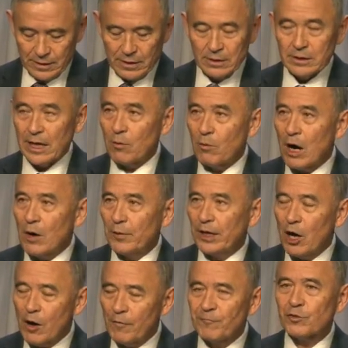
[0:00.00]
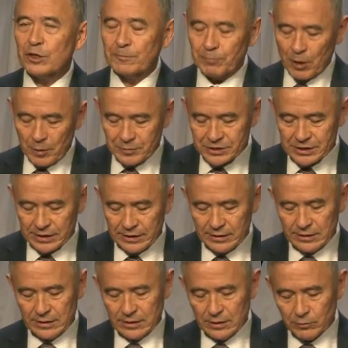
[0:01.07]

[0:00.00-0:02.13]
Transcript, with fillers: Now, while we hope for diplomacy with